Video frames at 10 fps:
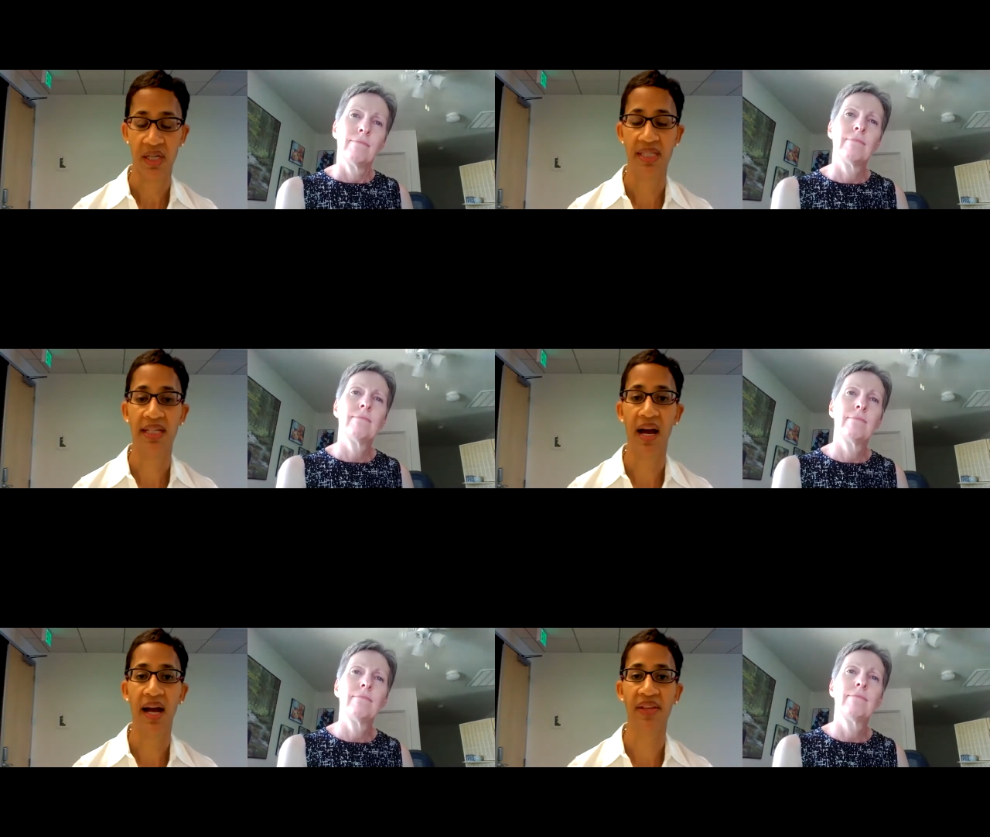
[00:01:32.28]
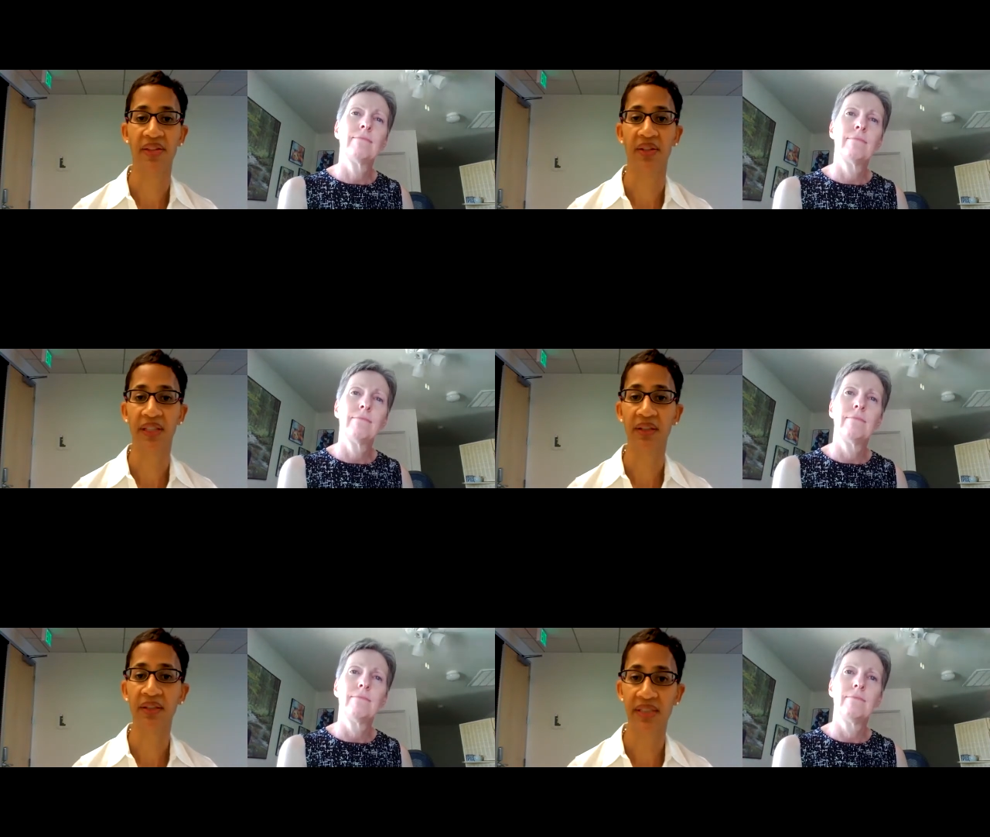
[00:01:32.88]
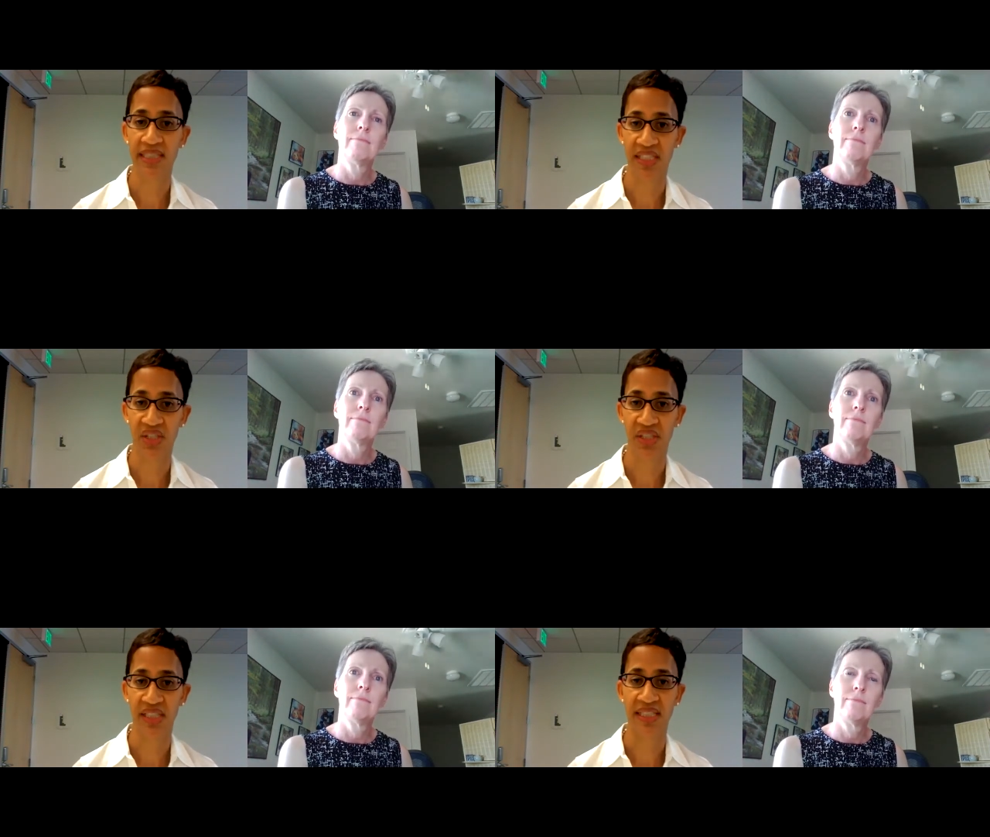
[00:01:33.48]
Speaker 1: to guide their clinical
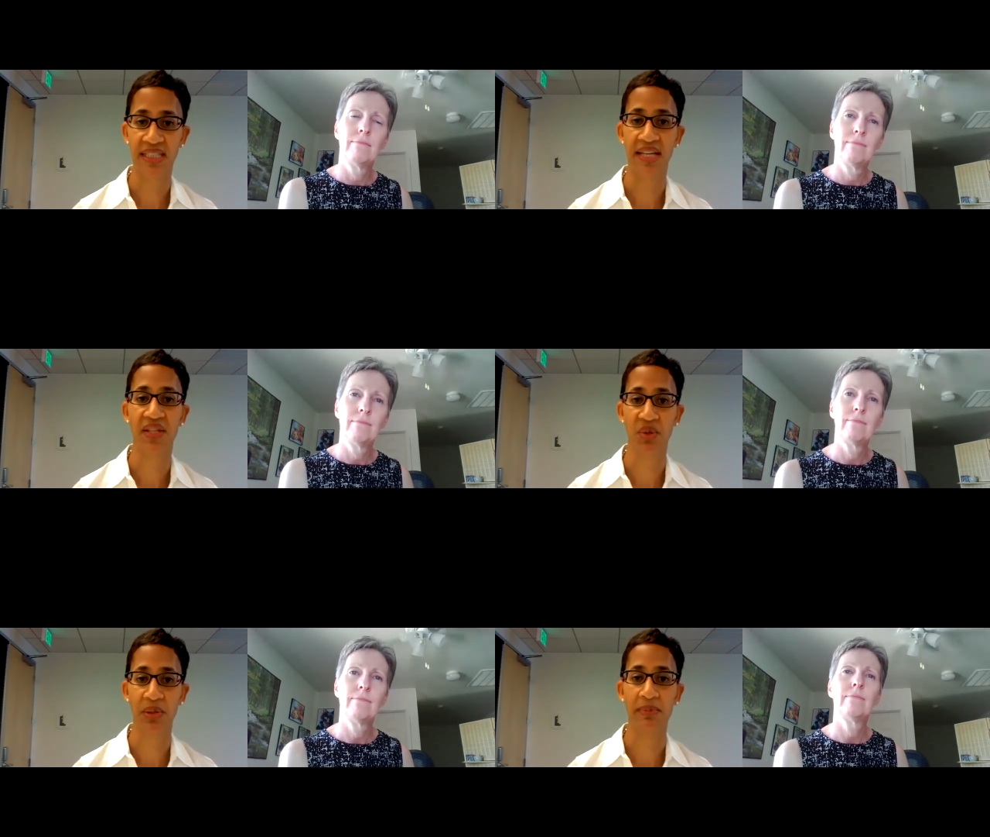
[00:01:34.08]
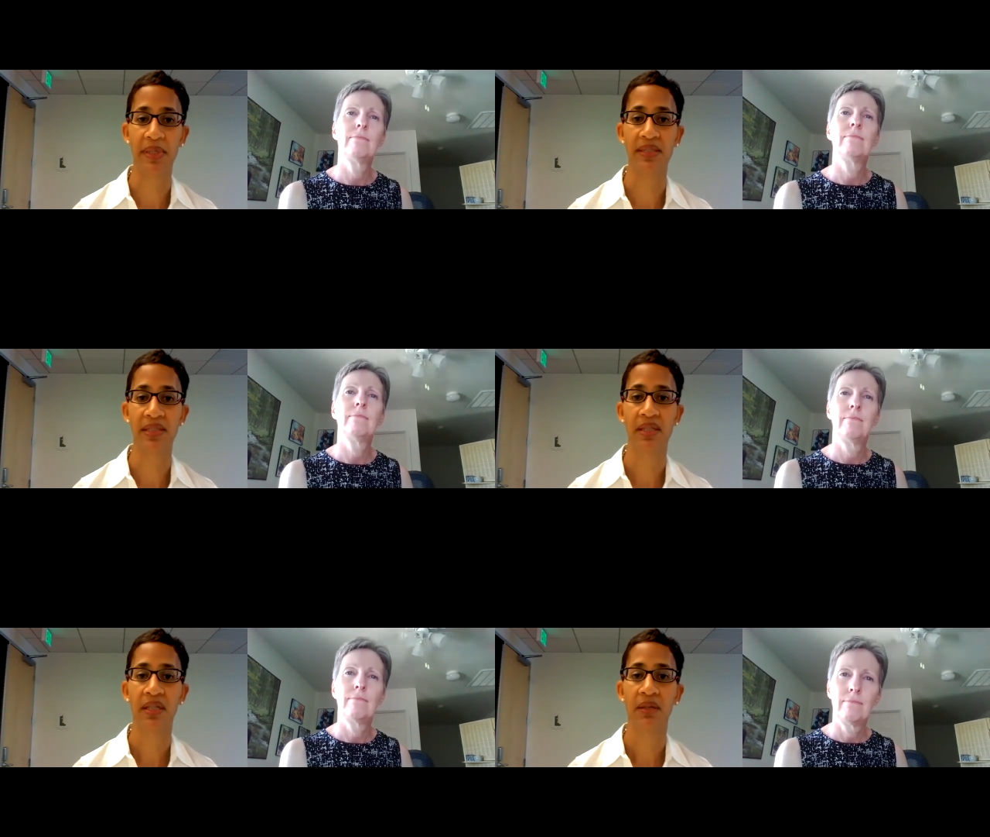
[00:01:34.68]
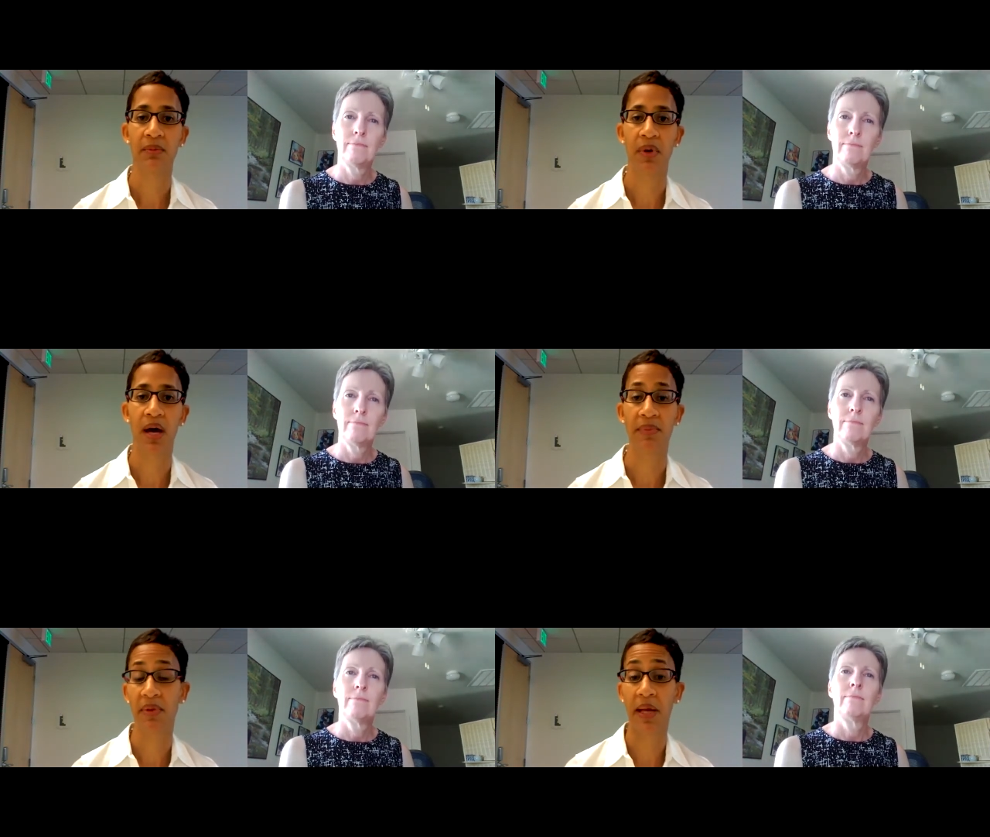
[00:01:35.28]
decisions and the treatment um,
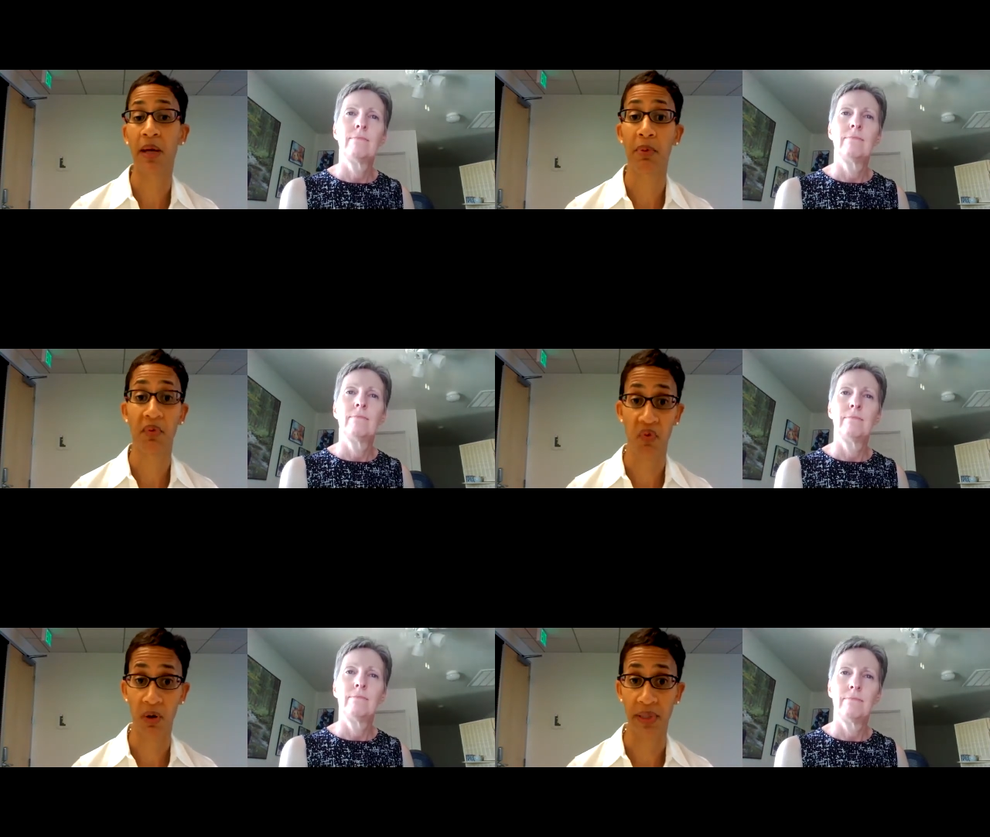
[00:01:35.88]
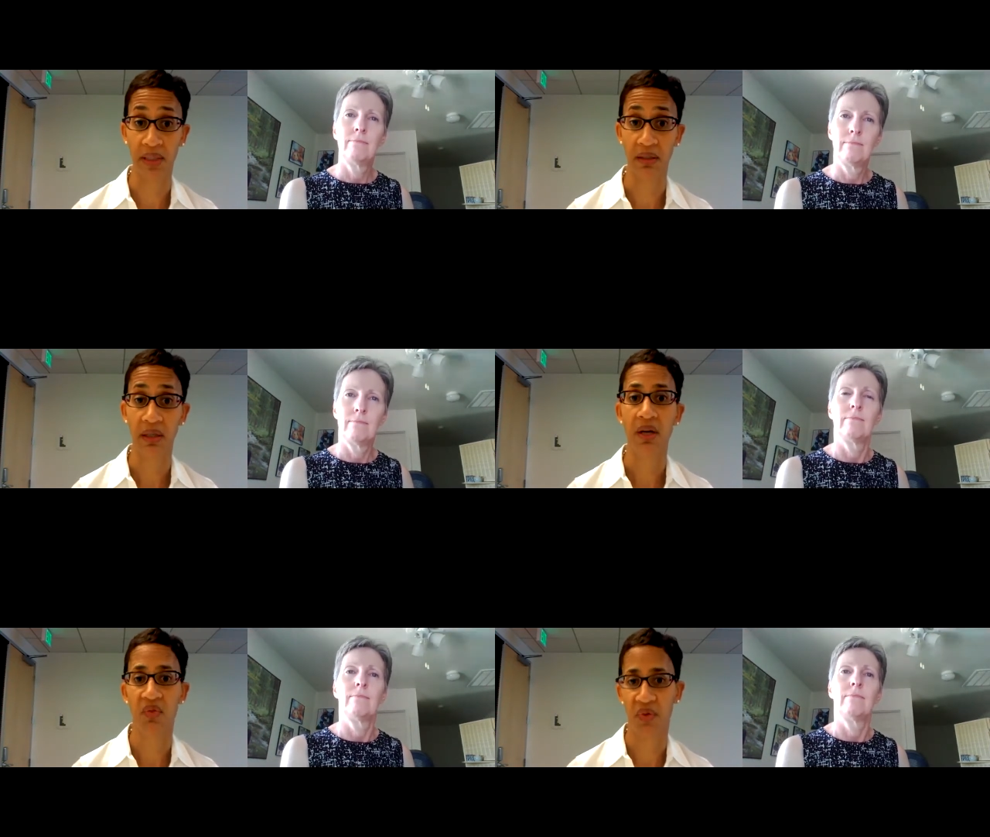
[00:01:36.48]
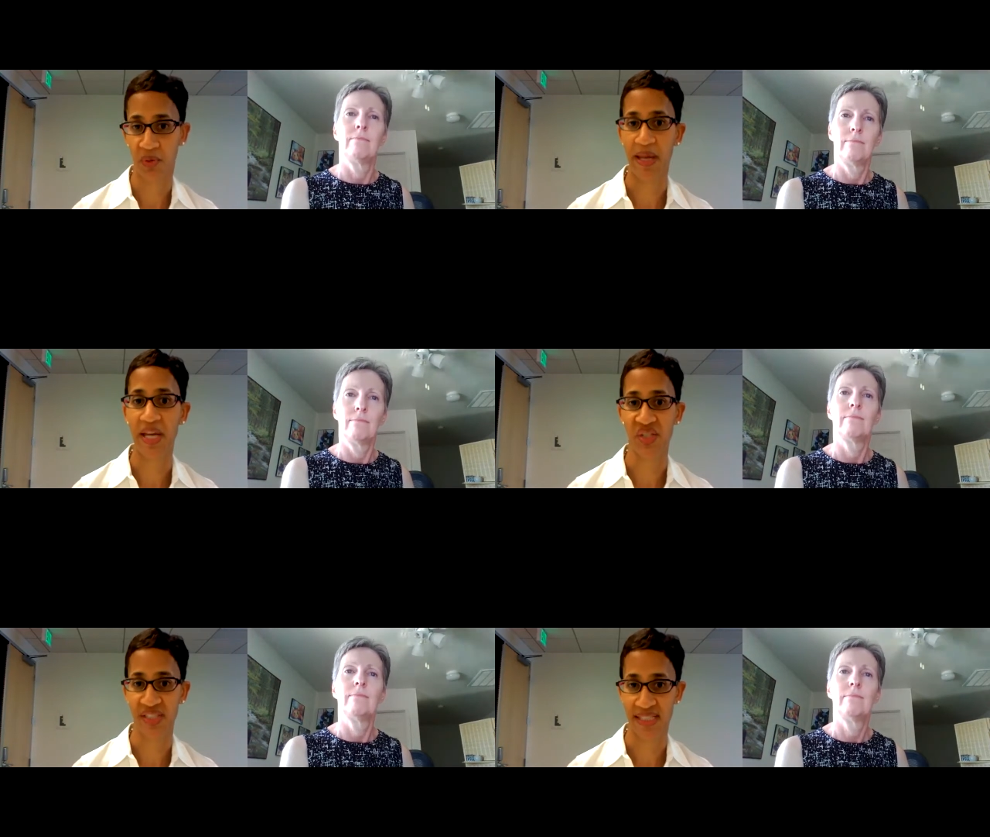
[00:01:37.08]
that they are performing for their
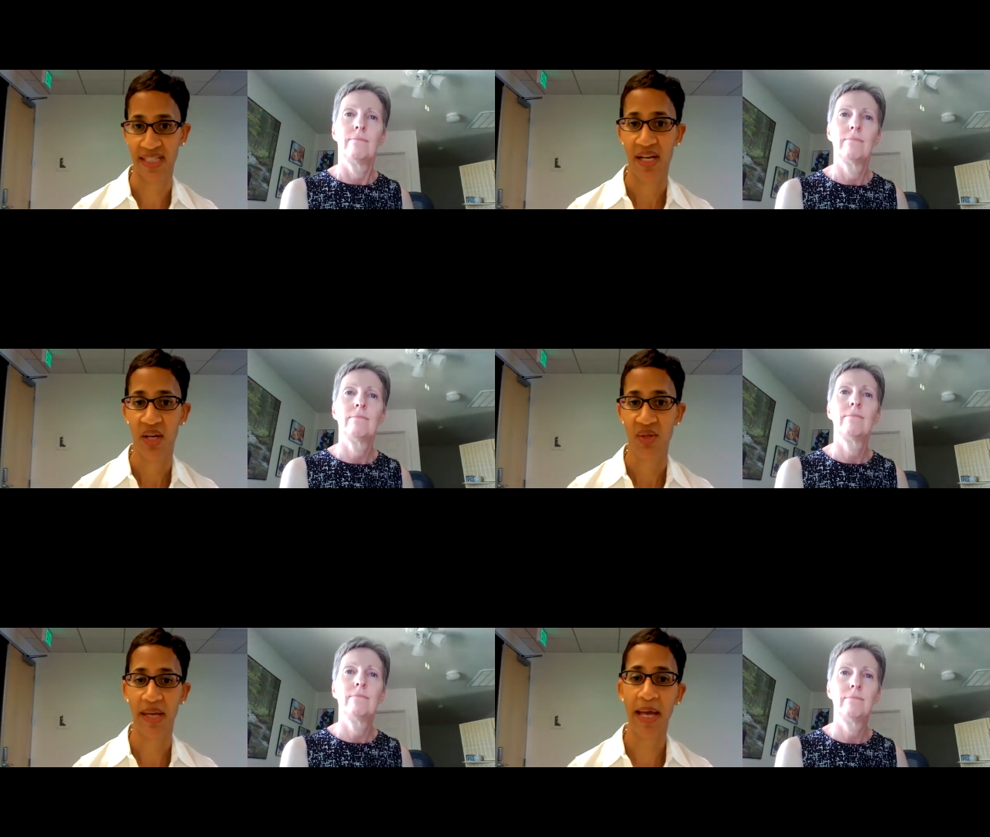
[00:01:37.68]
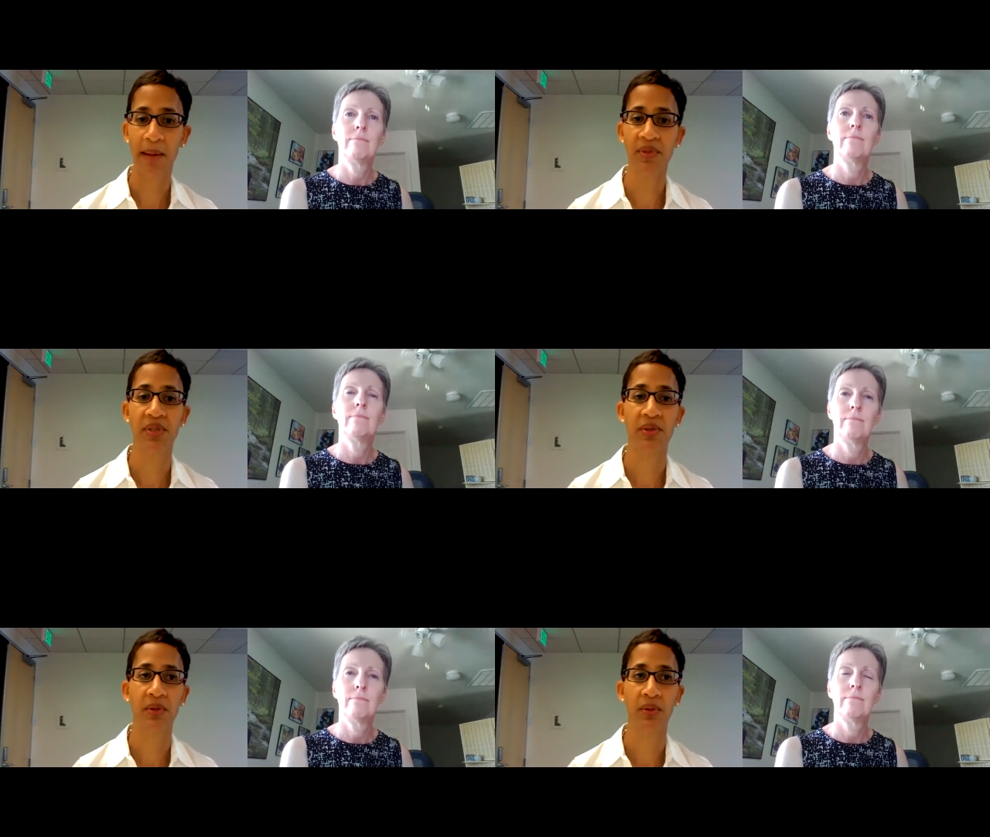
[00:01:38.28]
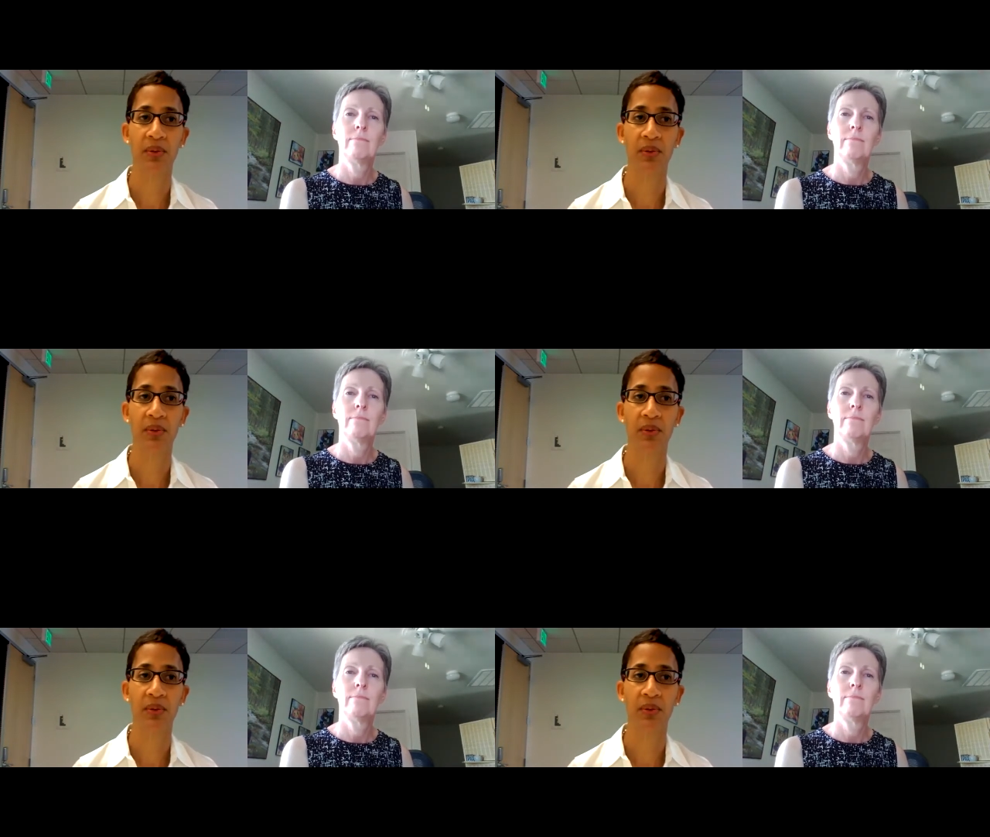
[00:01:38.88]
patients. I help to